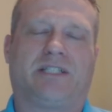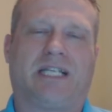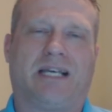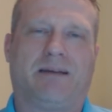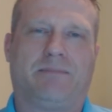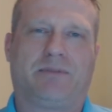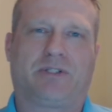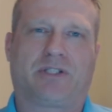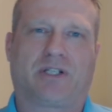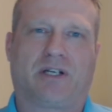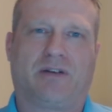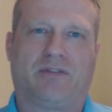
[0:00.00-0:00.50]

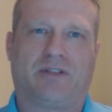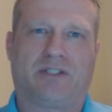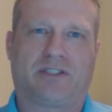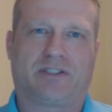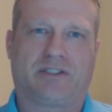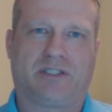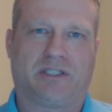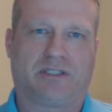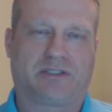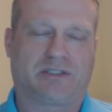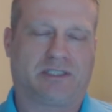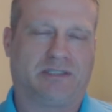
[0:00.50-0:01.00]
temperature of the
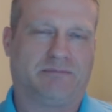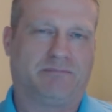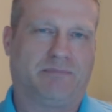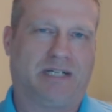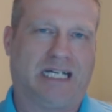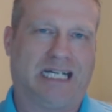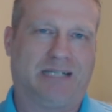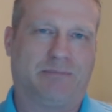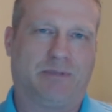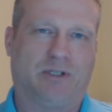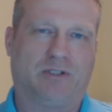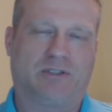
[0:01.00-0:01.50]
system
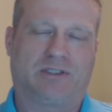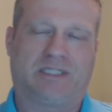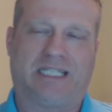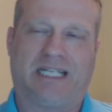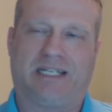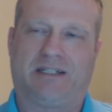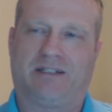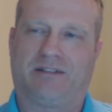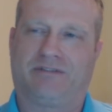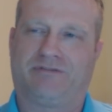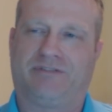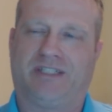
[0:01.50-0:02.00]
by about
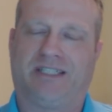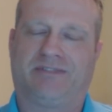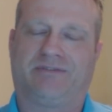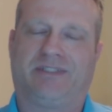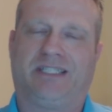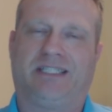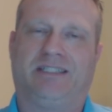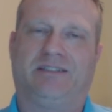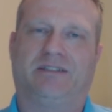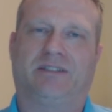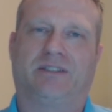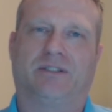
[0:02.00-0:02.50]
10 or
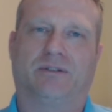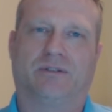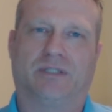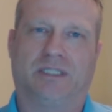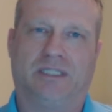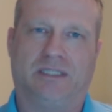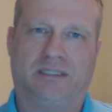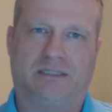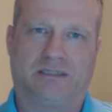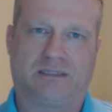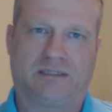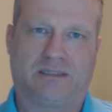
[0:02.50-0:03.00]
15
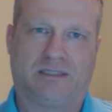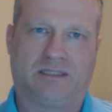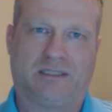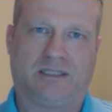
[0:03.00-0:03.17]
degrees.